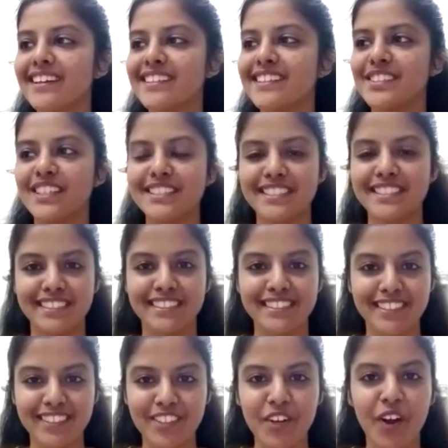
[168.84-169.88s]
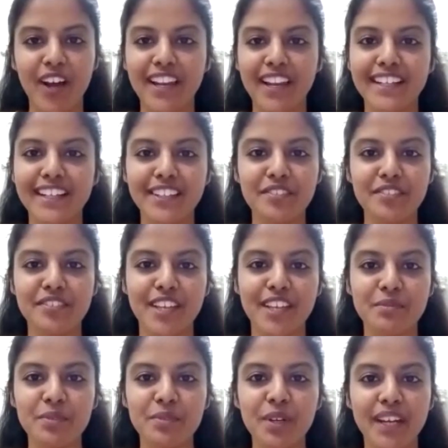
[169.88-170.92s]
just scrolling the
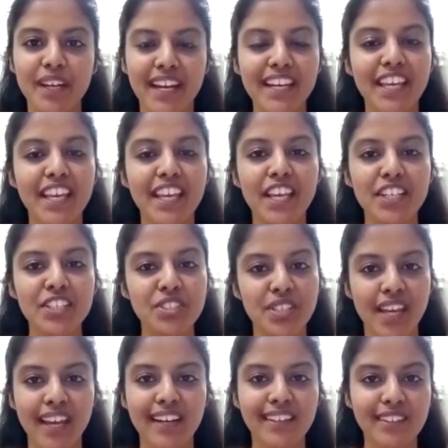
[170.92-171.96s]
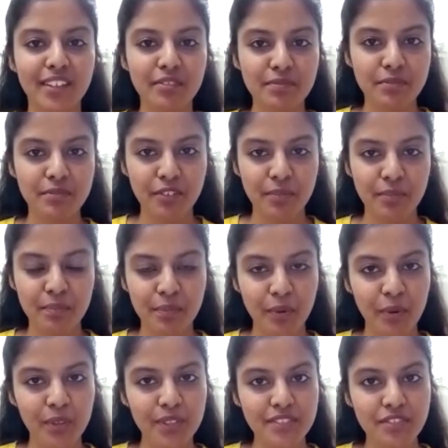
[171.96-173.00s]
Facebook and he shared the
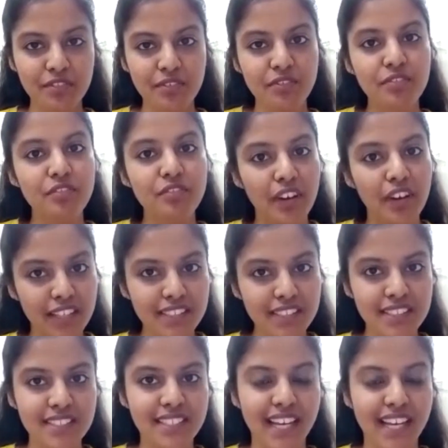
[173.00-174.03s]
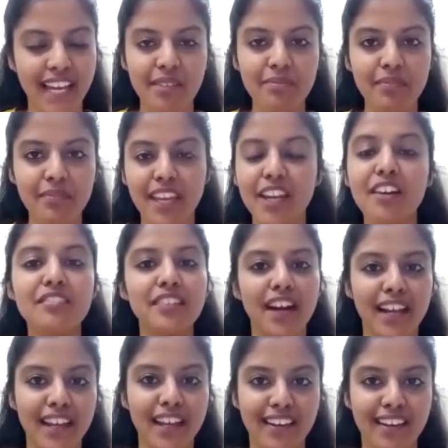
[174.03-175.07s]
post first time in a
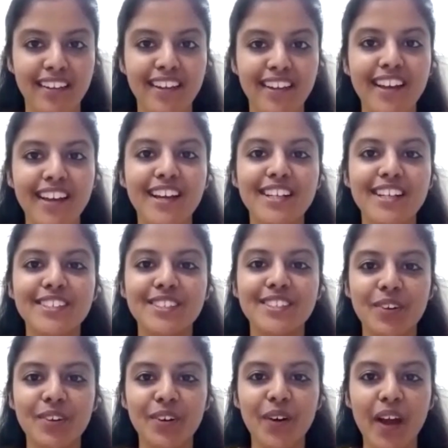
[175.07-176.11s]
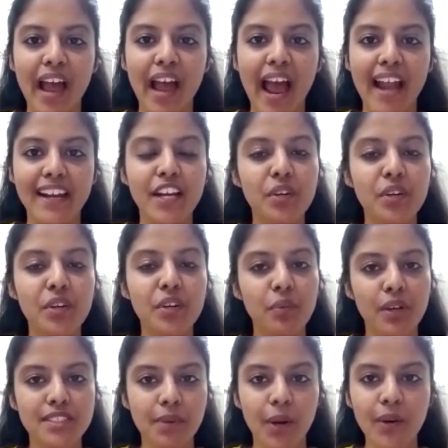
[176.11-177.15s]
while. So, and it okay.
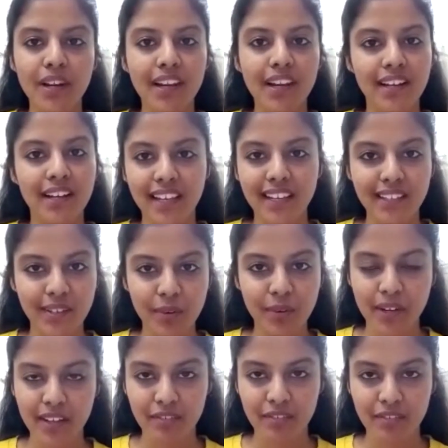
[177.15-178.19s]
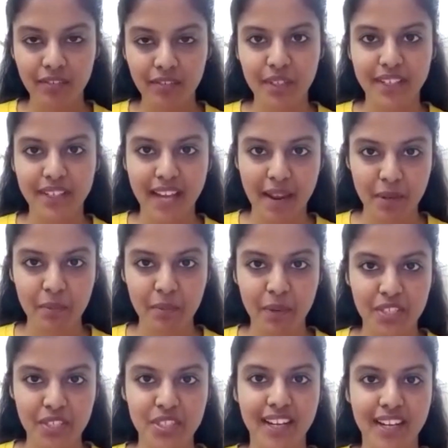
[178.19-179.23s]
was about learning coding from programming
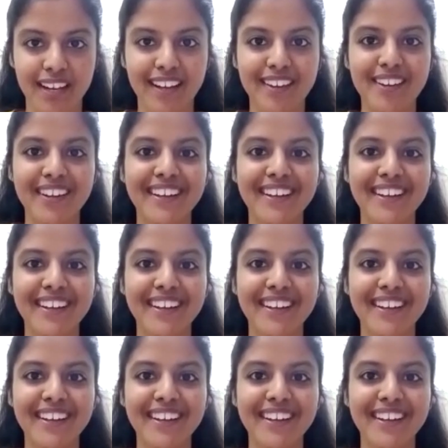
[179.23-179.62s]
Pathshala.